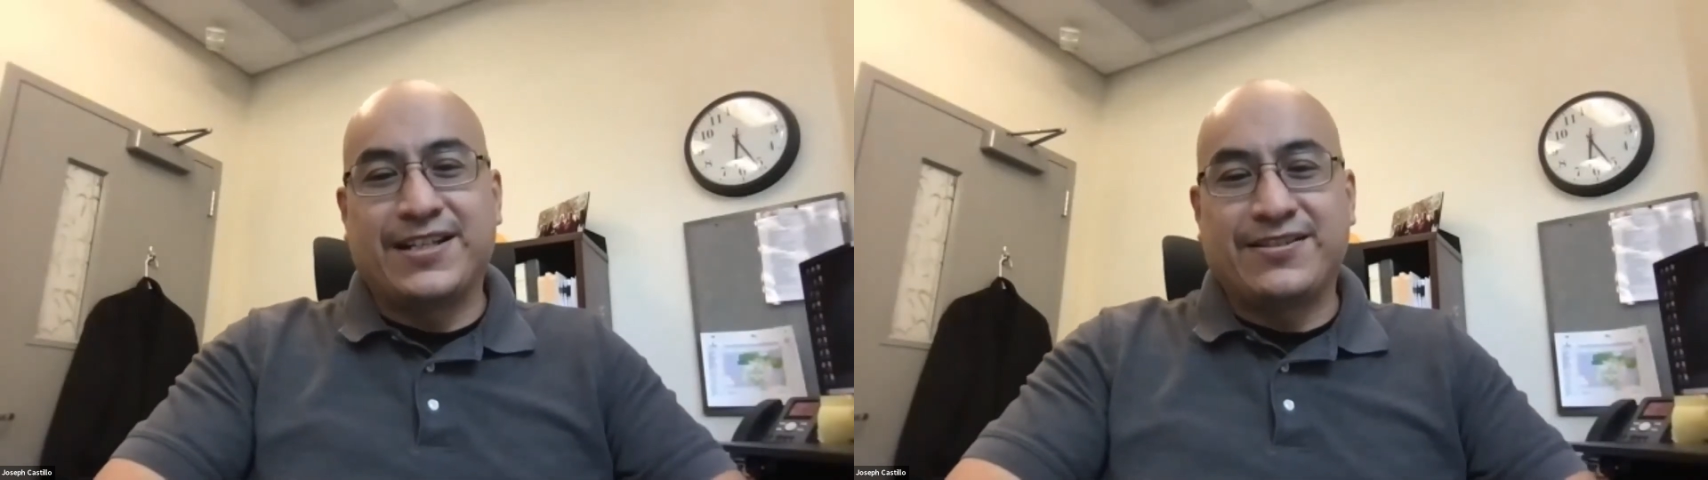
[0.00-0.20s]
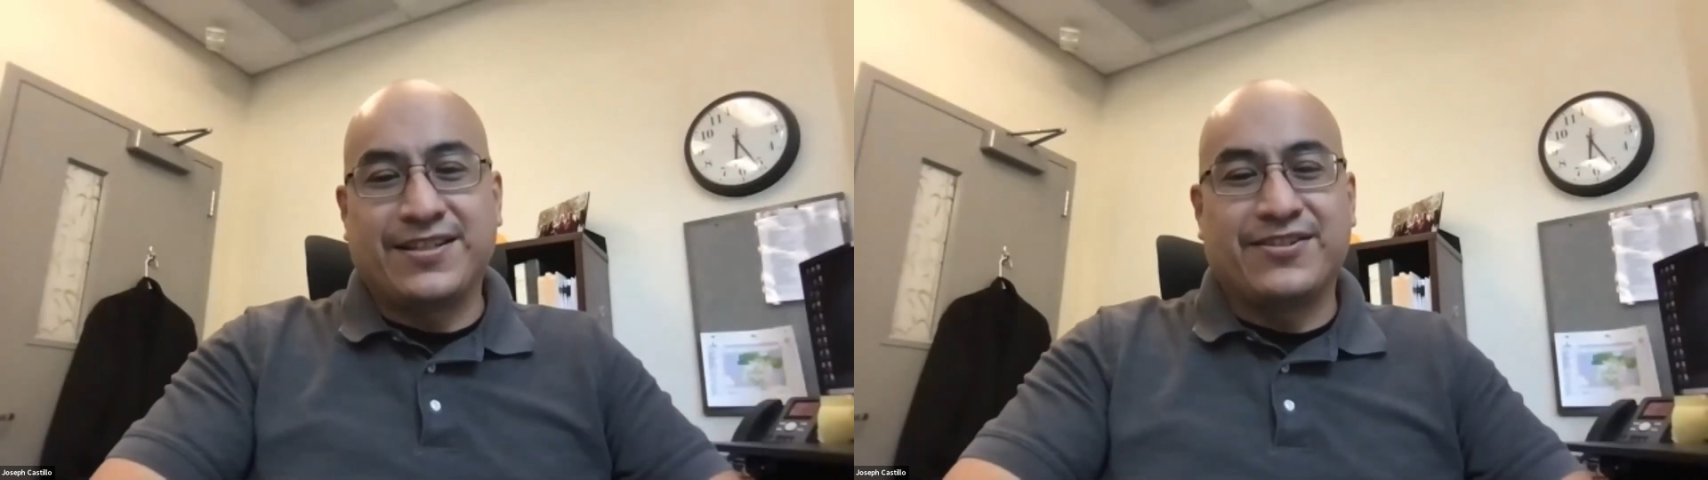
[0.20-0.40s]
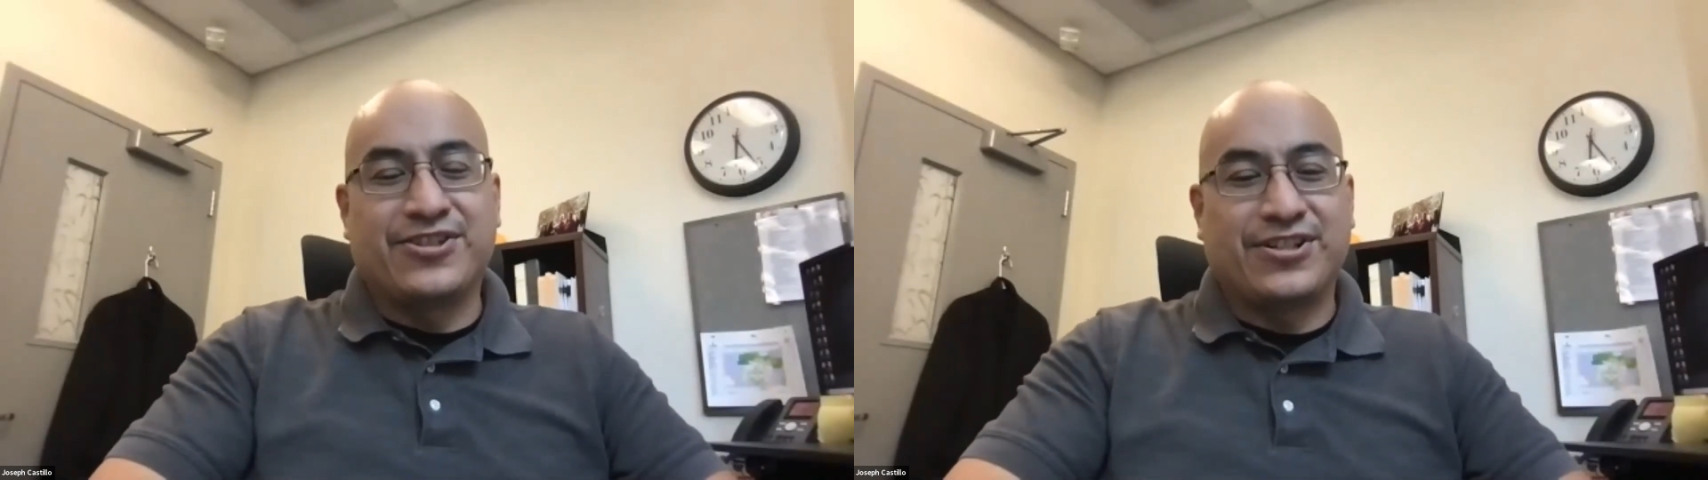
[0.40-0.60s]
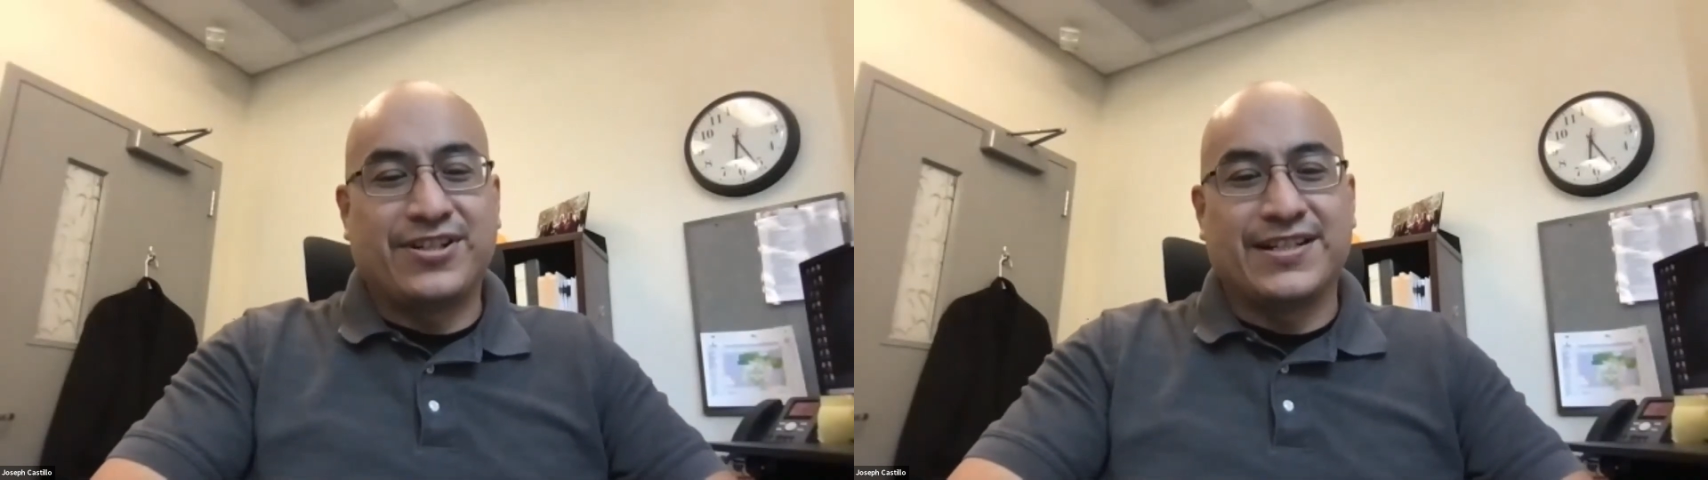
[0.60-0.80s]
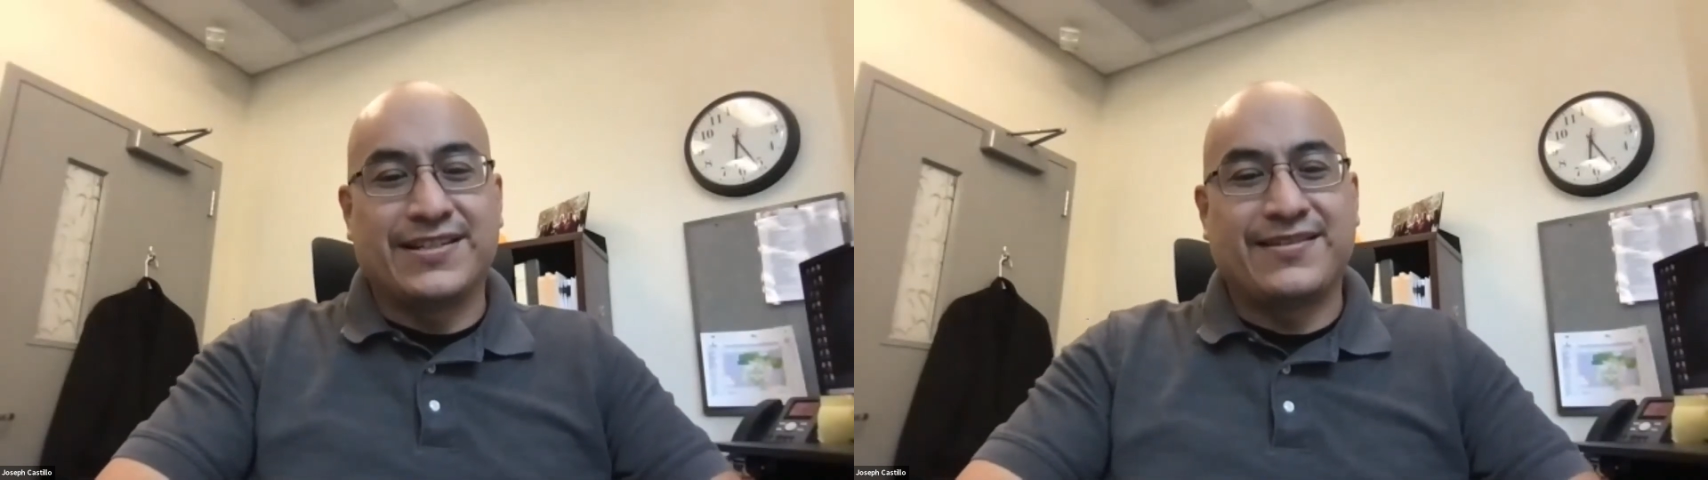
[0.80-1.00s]
to the
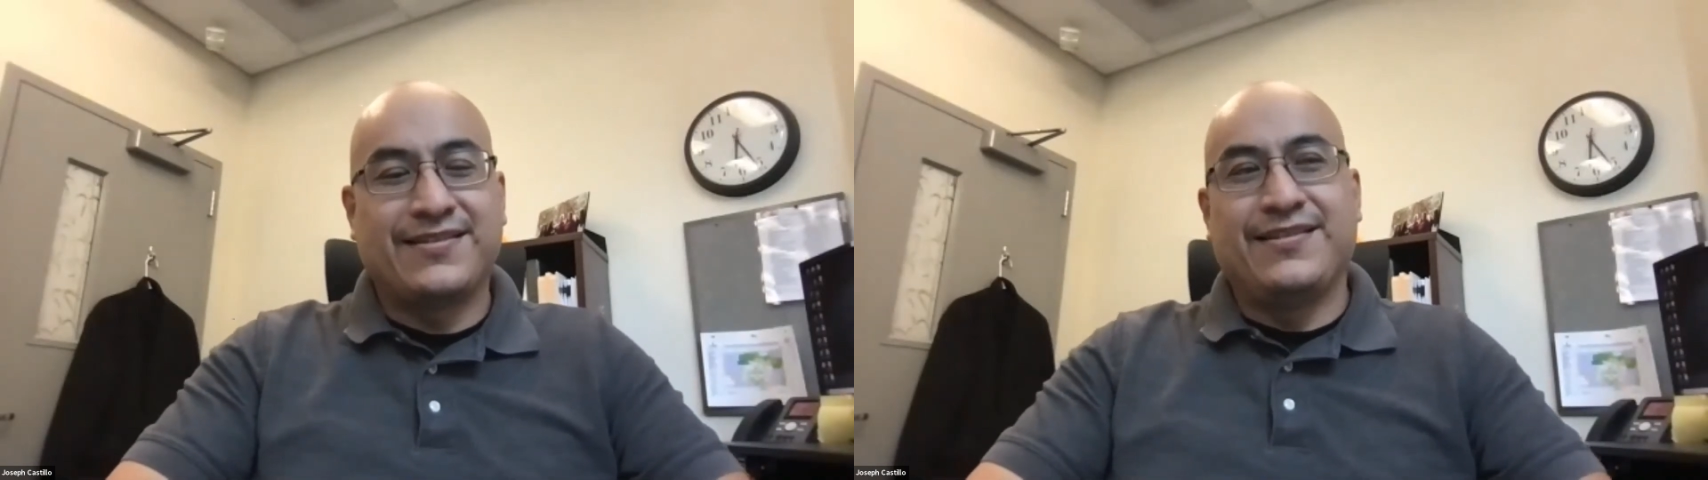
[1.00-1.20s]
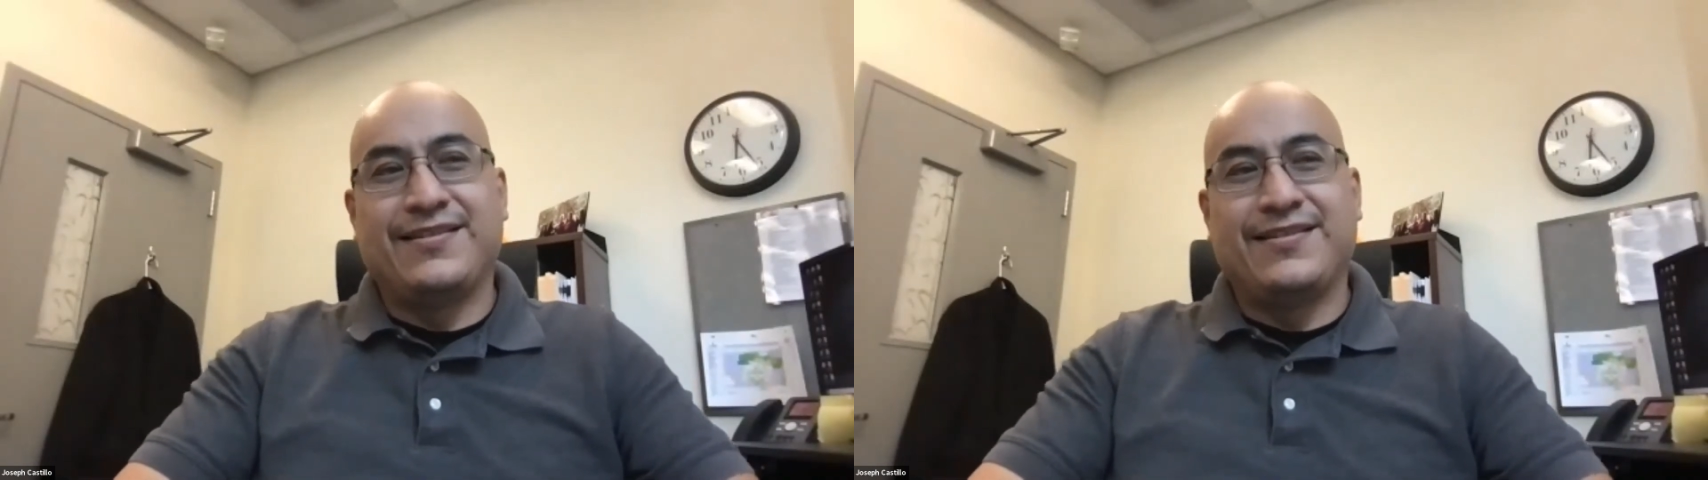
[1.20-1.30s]
insurance